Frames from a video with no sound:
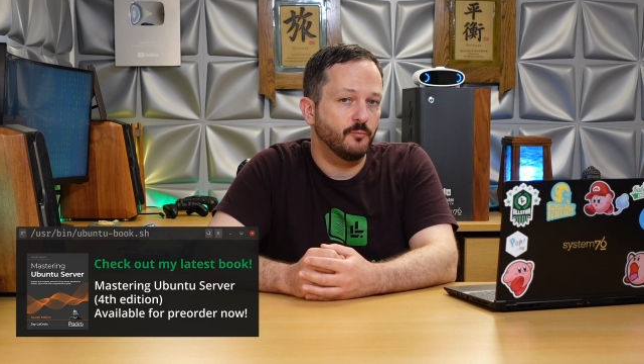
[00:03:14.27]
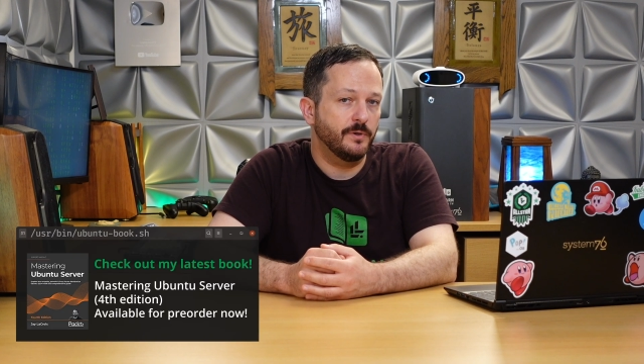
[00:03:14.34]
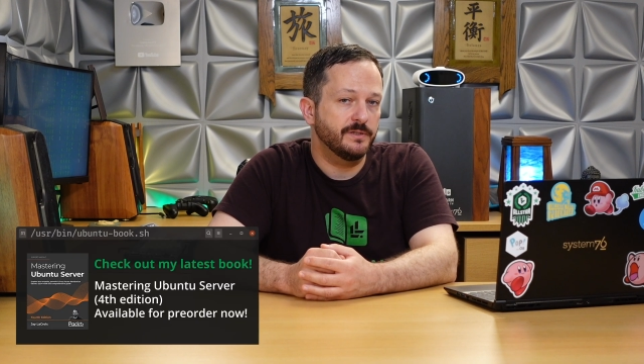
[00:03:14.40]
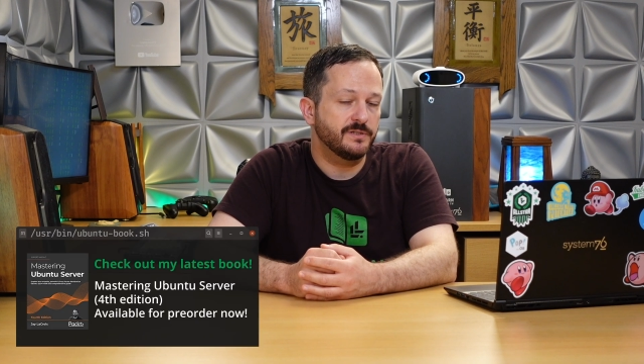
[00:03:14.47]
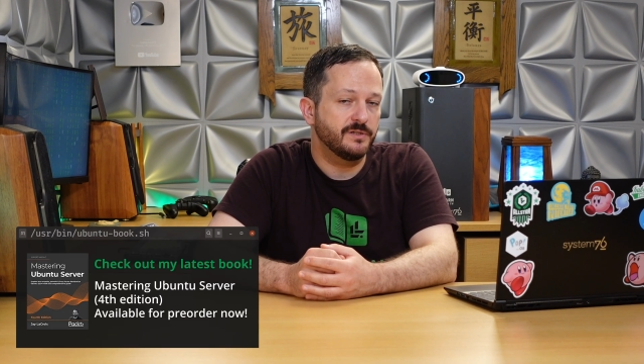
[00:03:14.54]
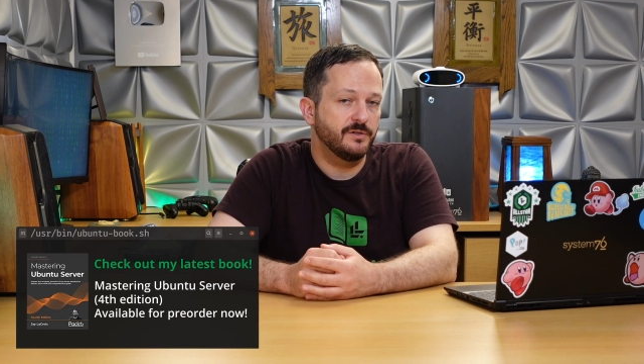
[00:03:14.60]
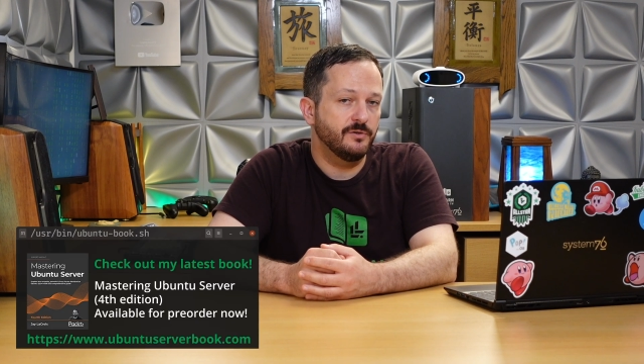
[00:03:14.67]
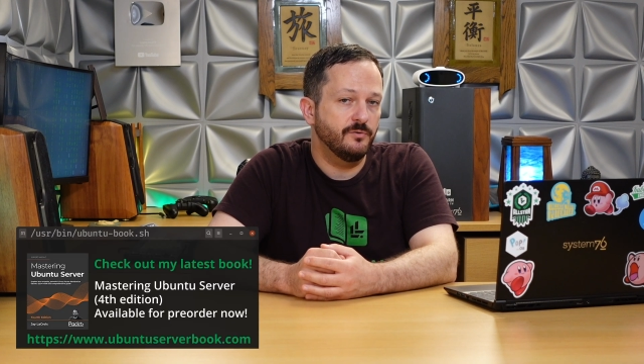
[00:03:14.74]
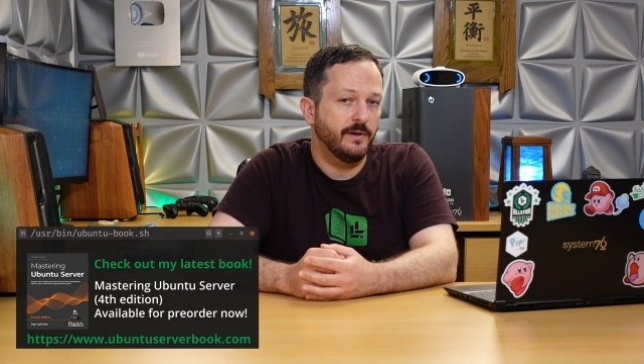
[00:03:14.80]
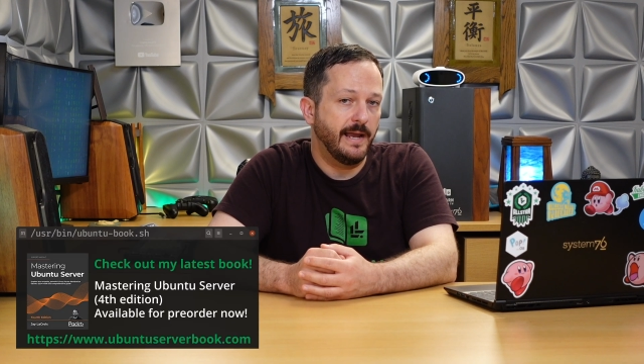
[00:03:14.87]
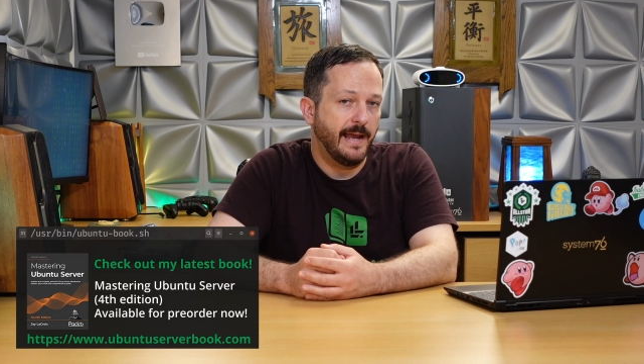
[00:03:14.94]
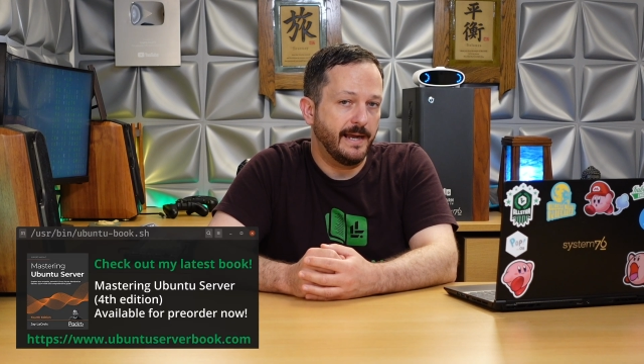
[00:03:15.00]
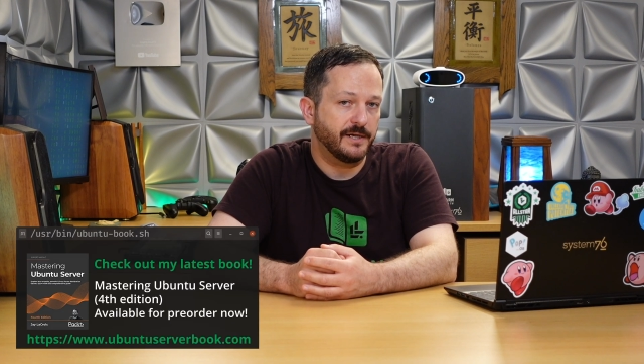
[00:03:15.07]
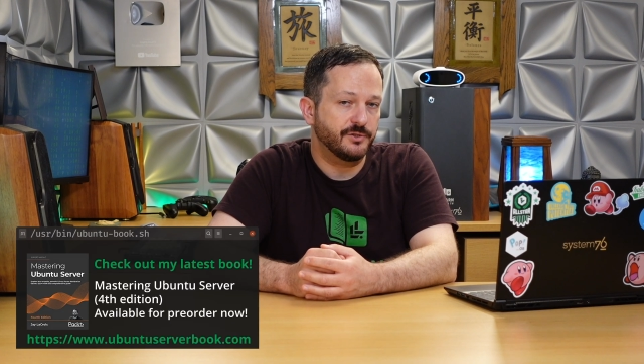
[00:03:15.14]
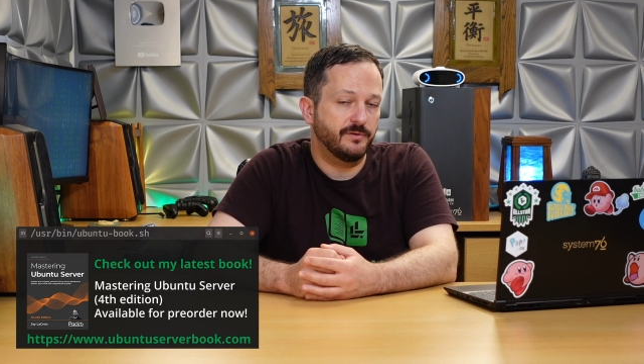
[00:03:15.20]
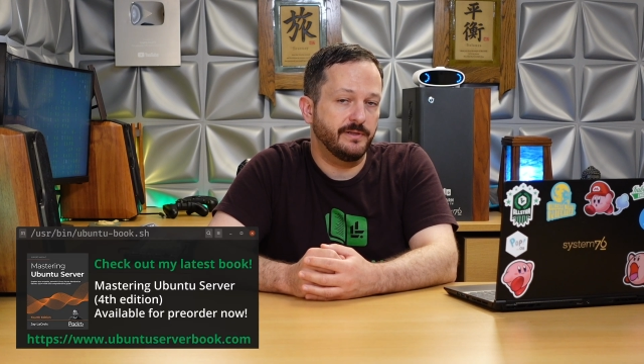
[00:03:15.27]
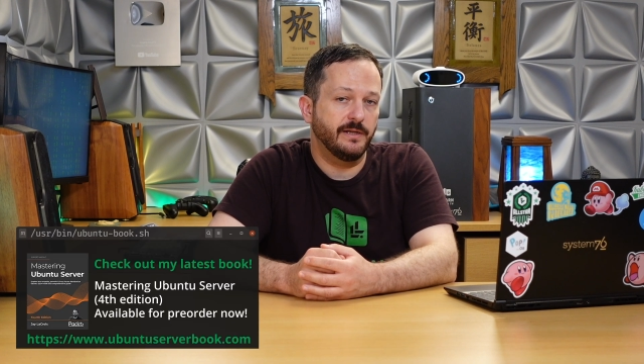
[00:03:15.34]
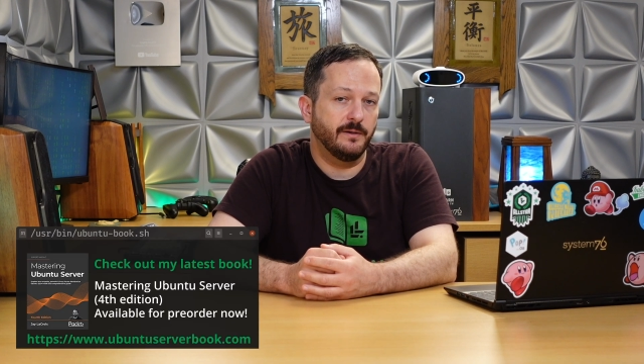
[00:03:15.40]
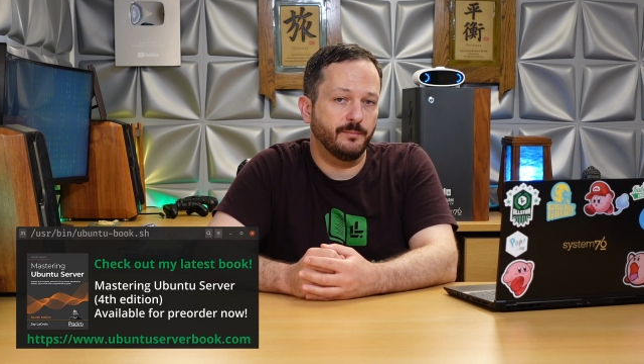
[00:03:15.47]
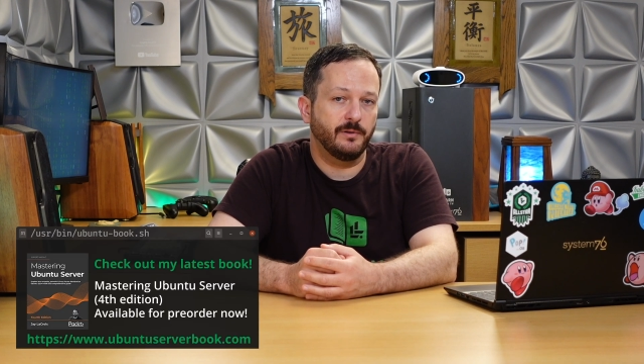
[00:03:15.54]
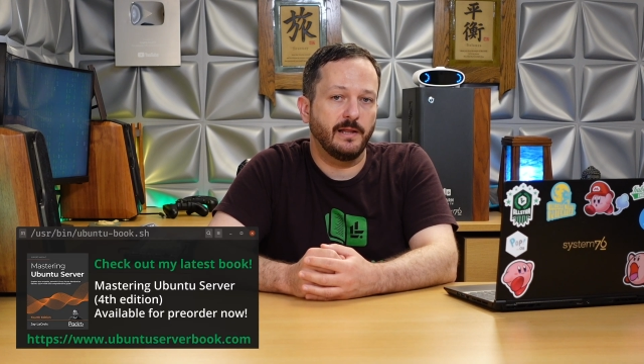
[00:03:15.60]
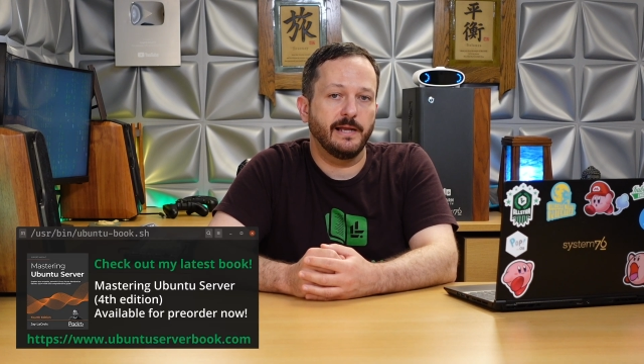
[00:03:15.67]
was to actually
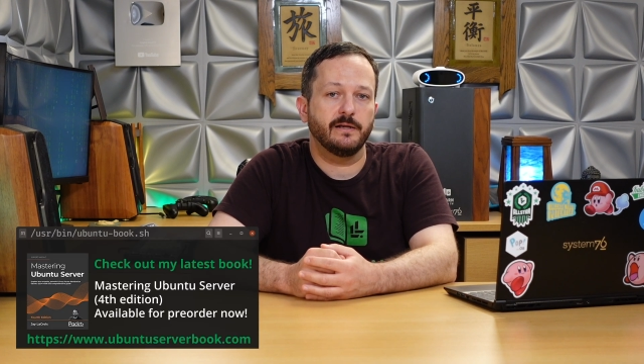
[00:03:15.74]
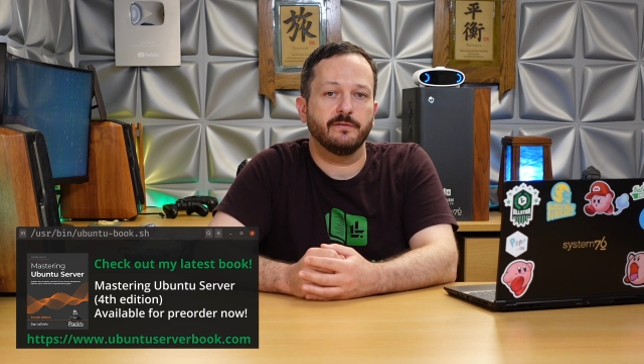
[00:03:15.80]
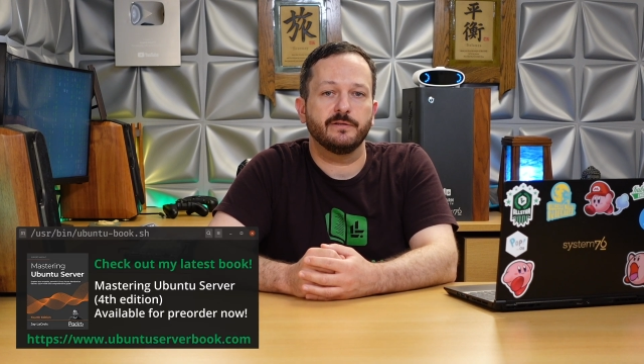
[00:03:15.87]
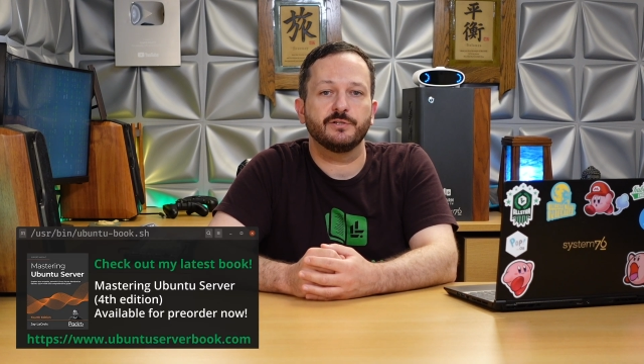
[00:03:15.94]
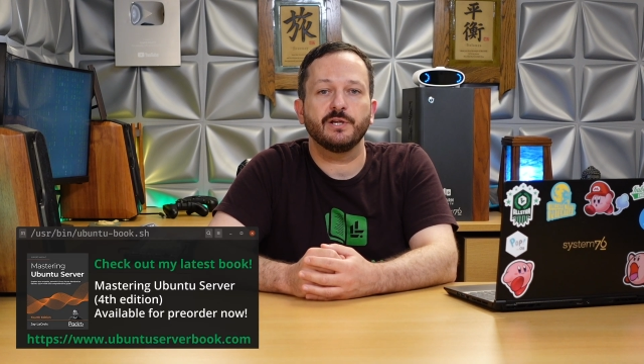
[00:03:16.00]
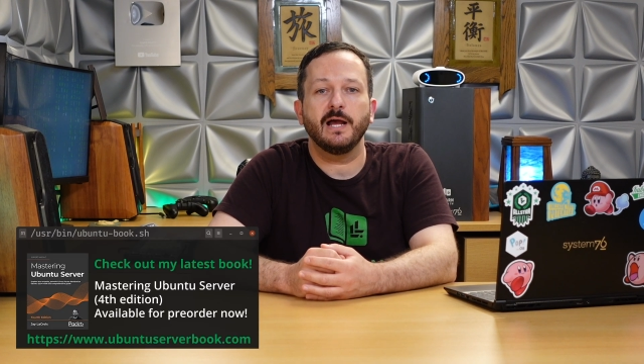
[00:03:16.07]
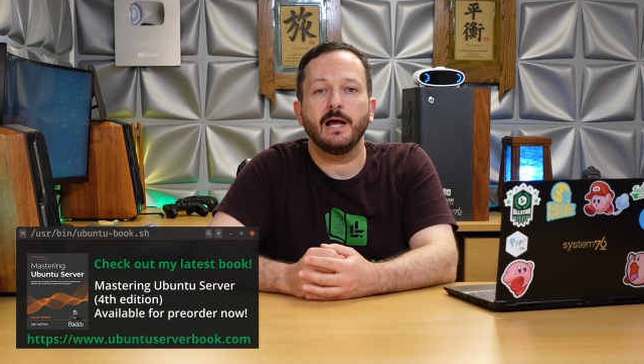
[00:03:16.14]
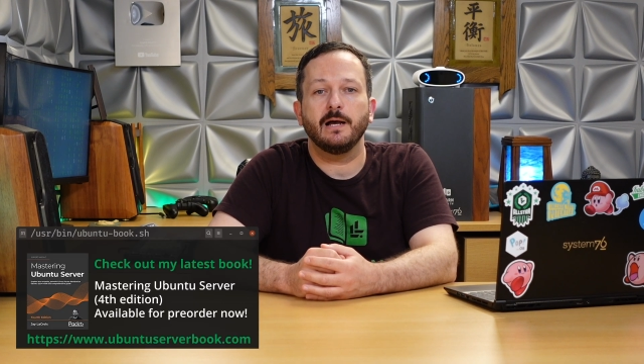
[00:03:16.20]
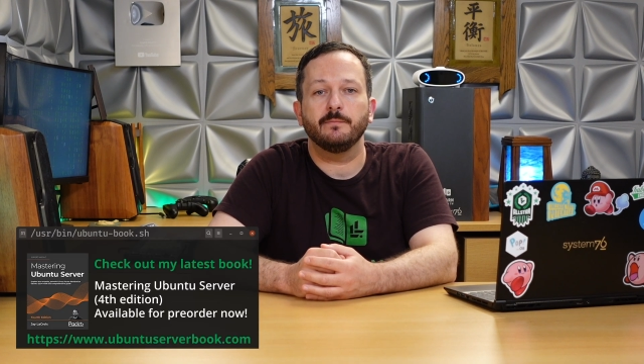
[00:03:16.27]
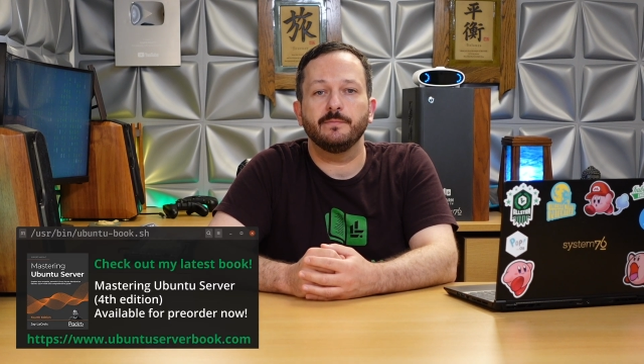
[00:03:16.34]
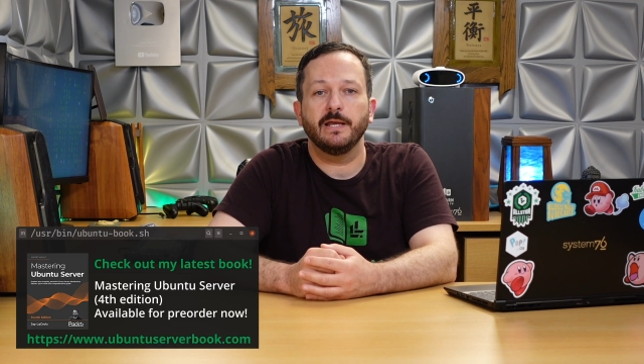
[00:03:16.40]
apply to the job,